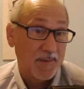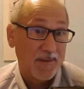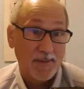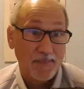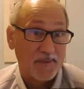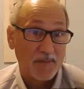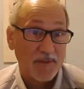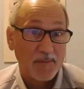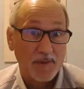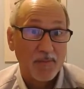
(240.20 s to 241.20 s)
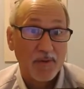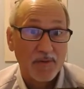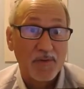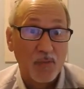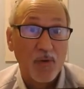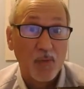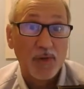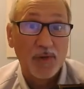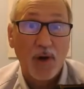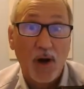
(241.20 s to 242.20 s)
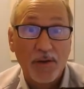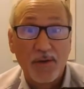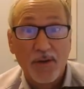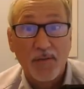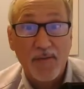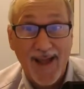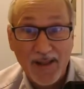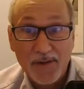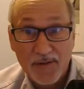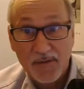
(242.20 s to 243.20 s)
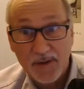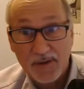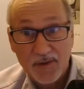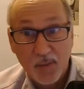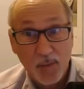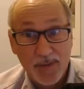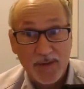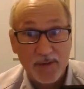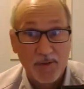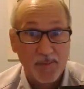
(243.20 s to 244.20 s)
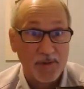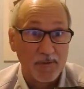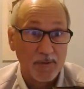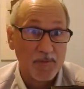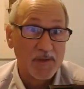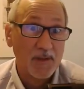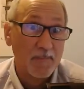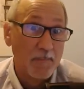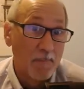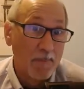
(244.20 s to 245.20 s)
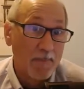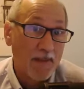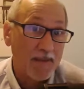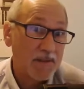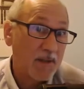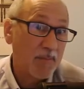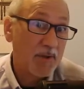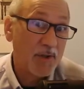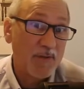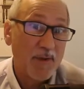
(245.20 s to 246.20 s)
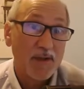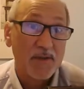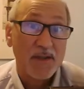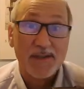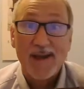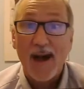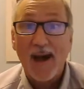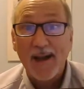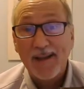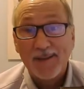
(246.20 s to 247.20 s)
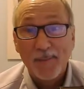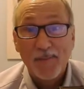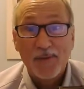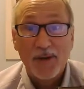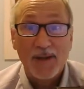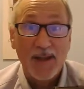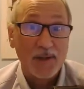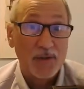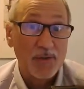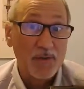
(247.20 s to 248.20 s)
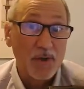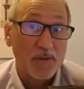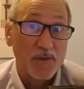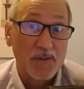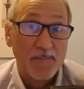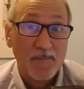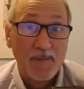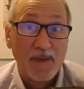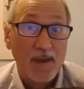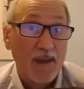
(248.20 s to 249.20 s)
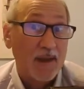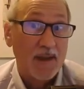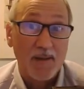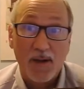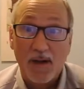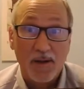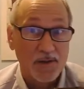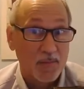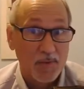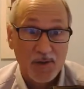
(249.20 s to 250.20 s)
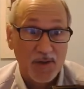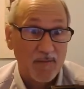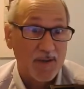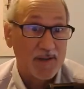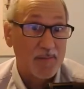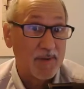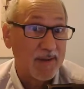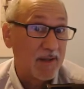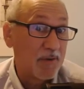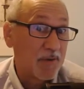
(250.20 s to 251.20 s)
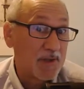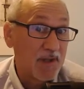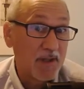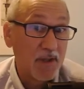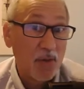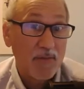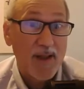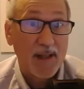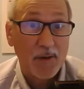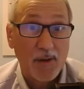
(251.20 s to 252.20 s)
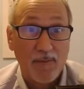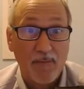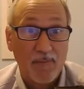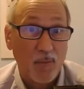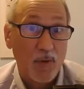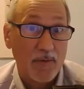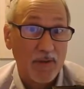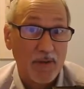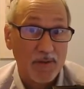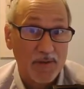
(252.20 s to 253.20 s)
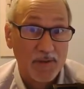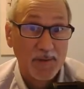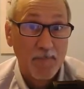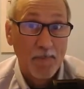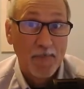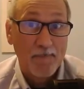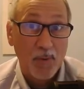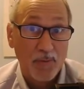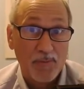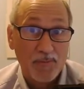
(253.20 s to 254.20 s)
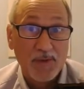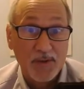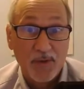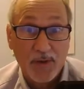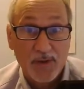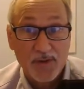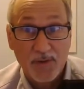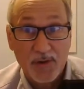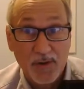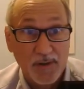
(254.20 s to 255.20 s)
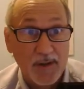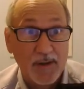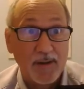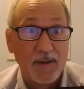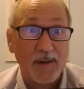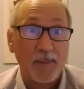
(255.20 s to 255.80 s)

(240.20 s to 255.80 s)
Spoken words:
sometimes composers will wish to alter the values of the notes within the triplet groups, and this can be achieved by using a tie to connect two notes. It can also be achieved by simply increasing the note value of one of the notes. Both situations are shown here.